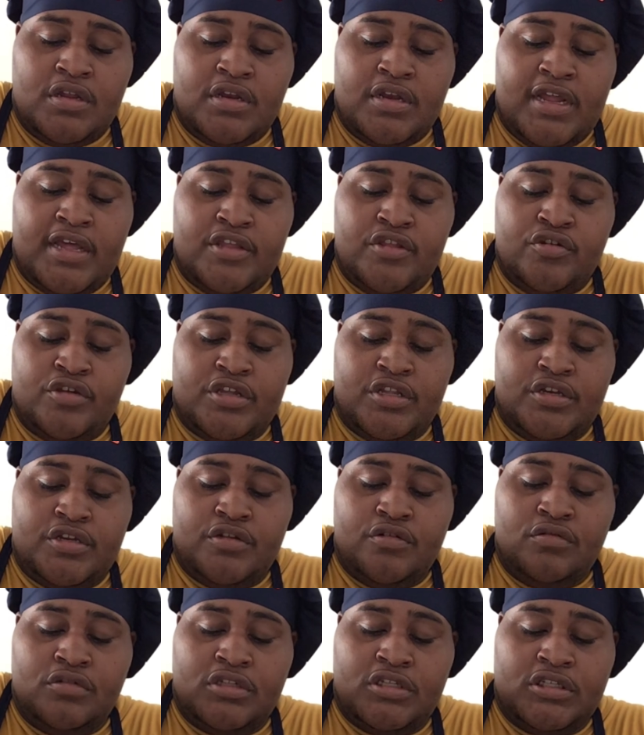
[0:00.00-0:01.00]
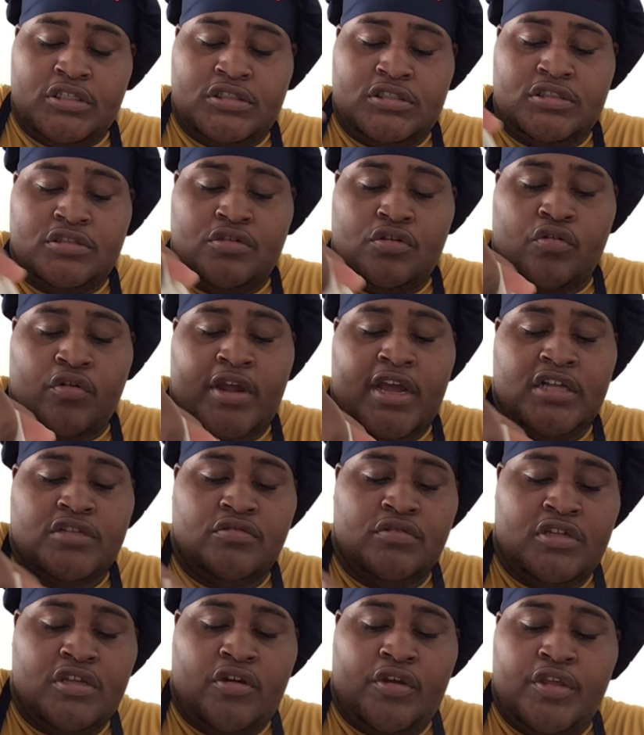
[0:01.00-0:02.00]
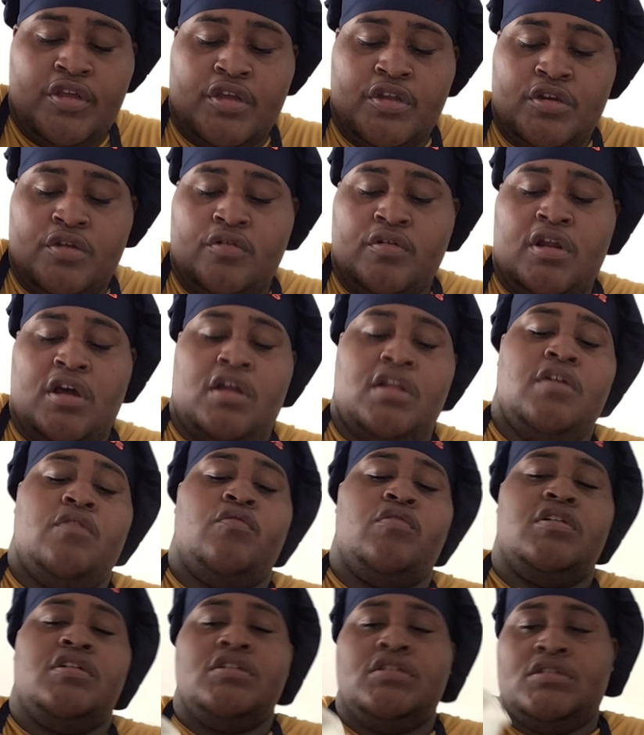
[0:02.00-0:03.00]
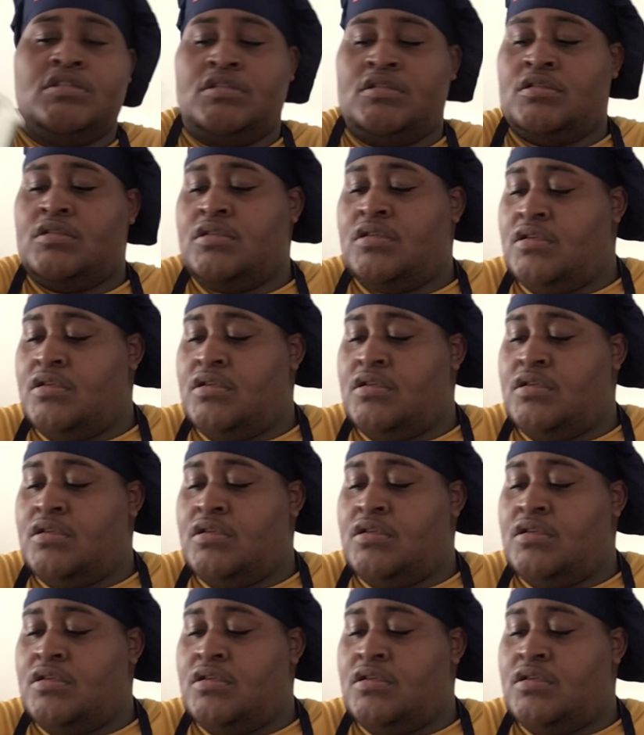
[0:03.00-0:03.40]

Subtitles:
Now you can do this gradually or you can do it all at once.